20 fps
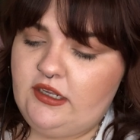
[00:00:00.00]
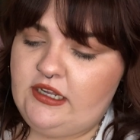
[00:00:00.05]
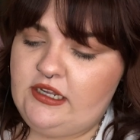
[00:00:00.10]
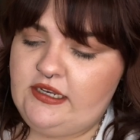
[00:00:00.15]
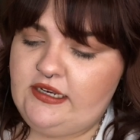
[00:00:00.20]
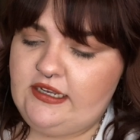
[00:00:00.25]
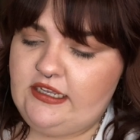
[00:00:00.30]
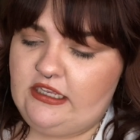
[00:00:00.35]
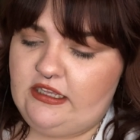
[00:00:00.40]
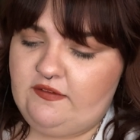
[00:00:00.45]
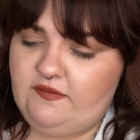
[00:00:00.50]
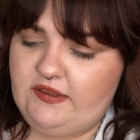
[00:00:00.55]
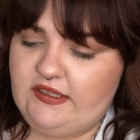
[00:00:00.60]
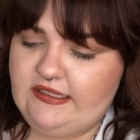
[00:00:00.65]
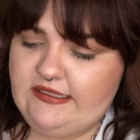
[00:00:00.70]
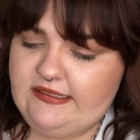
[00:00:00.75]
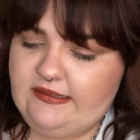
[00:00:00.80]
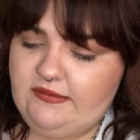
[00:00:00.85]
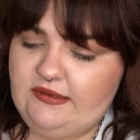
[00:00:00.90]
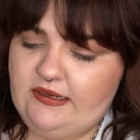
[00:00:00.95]

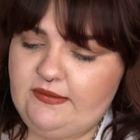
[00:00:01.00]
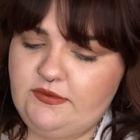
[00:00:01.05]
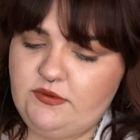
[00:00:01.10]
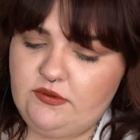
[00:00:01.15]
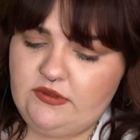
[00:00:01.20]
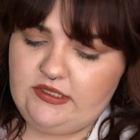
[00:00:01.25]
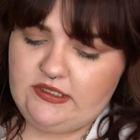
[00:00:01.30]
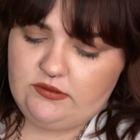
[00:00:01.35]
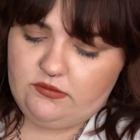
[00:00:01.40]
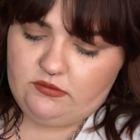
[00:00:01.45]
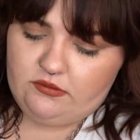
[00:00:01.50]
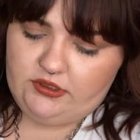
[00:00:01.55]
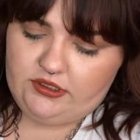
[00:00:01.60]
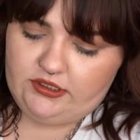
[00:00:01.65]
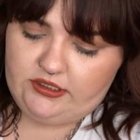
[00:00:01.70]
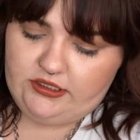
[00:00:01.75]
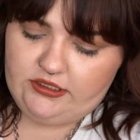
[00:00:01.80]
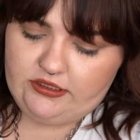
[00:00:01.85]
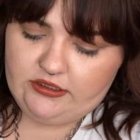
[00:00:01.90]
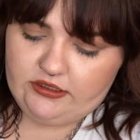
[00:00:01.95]
uneven sometimes with these
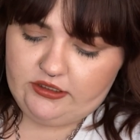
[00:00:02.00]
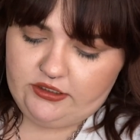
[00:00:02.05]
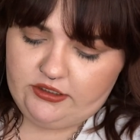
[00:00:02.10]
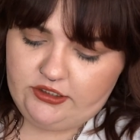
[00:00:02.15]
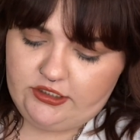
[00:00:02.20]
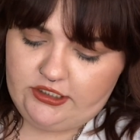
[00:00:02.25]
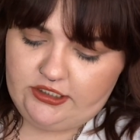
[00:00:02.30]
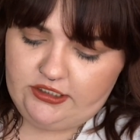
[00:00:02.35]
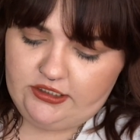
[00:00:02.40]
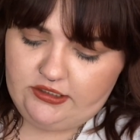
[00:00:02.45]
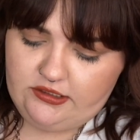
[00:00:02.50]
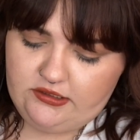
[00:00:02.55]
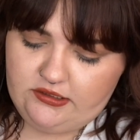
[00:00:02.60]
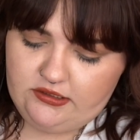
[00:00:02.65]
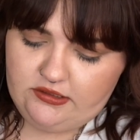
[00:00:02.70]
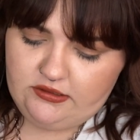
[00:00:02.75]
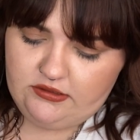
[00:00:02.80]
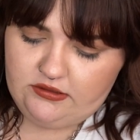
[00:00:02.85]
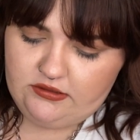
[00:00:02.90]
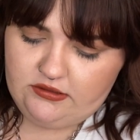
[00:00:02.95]
really dark shades.
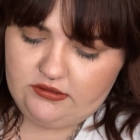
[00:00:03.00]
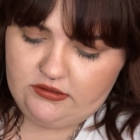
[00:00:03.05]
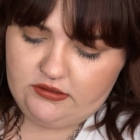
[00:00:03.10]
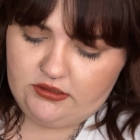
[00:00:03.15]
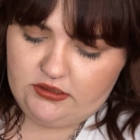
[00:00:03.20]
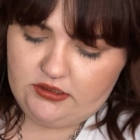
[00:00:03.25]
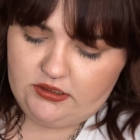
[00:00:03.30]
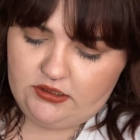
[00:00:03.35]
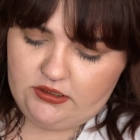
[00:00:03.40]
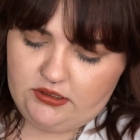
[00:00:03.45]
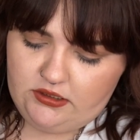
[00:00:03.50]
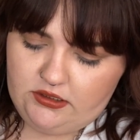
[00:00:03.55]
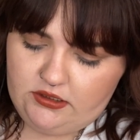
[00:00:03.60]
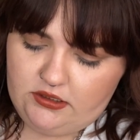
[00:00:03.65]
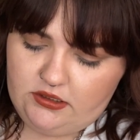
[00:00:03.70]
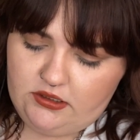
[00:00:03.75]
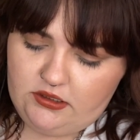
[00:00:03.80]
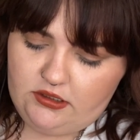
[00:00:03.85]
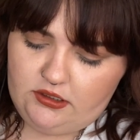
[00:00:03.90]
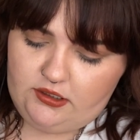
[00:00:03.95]

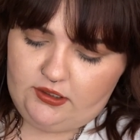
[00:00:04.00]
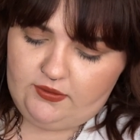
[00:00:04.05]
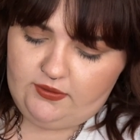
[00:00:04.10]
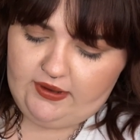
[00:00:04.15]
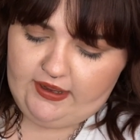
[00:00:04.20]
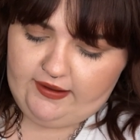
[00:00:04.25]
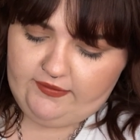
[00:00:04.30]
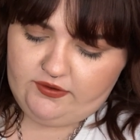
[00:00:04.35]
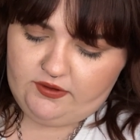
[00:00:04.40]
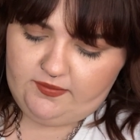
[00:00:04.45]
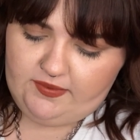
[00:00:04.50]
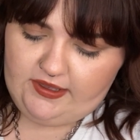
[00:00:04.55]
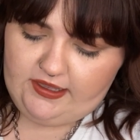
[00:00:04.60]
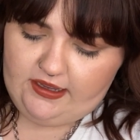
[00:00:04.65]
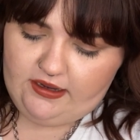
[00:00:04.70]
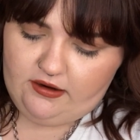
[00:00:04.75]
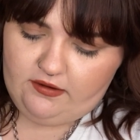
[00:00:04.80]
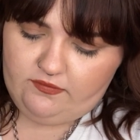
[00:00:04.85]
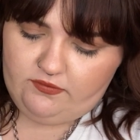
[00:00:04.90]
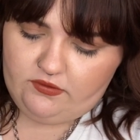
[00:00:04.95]
You have to be
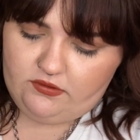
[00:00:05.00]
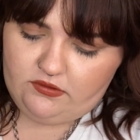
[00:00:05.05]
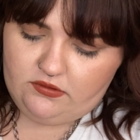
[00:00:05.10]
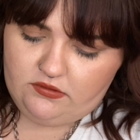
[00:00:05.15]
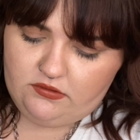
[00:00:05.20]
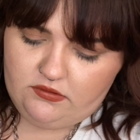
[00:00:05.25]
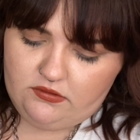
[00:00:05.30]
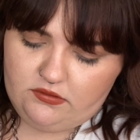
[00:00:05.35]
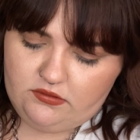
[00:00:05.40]
careful